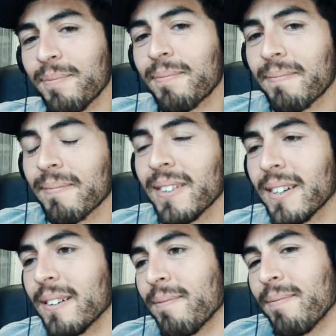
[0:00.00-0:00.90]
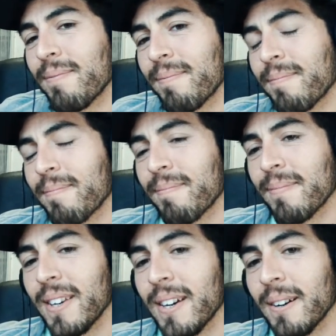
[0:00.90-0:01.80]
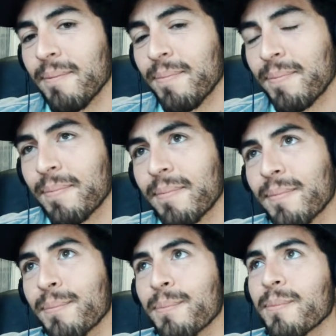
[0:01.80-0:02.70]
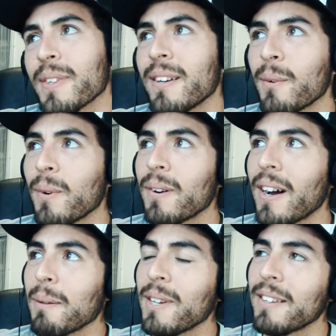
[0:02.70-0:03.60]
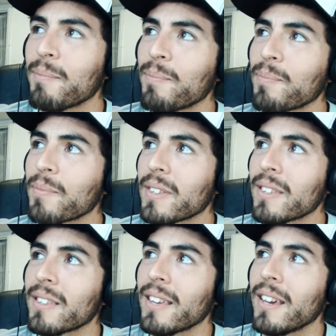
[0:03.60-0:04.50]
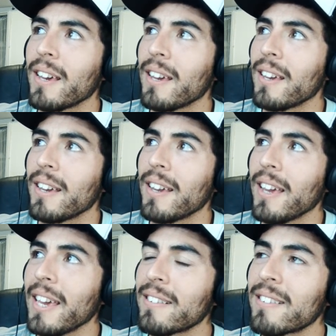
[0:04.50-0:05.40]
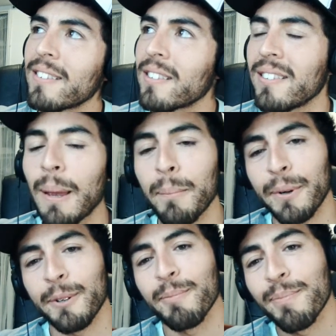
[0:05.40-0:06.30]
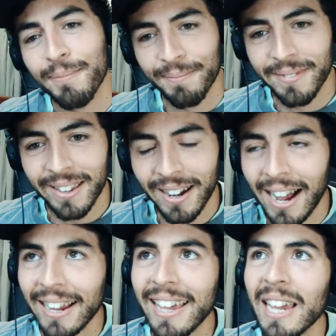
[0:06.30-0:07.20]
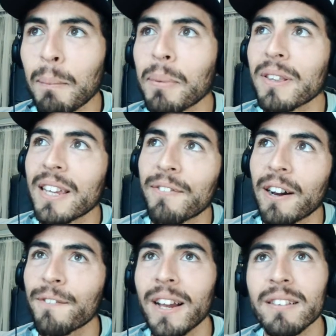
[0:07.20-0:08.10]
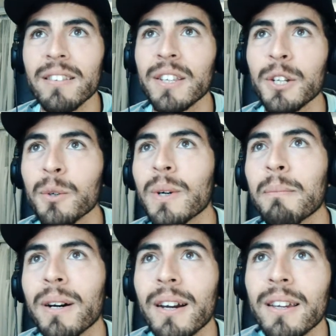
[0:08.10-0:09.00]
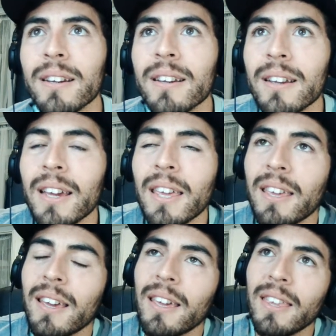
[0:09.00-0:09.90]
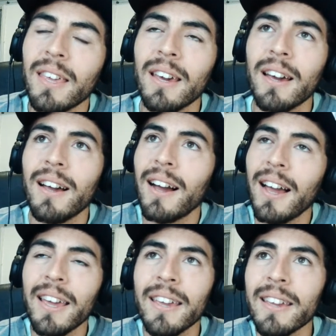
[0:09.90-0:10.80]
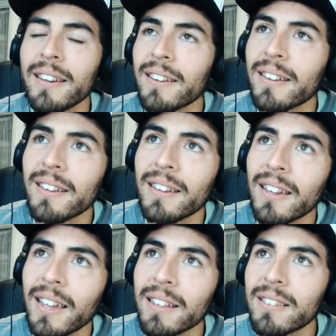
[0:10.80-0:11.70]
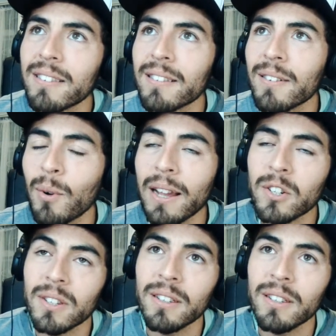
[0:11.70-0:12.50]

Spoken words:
yeah, yeah. Well, I mean, it's December. I can't believe how fast the year went by, and it's well, actually,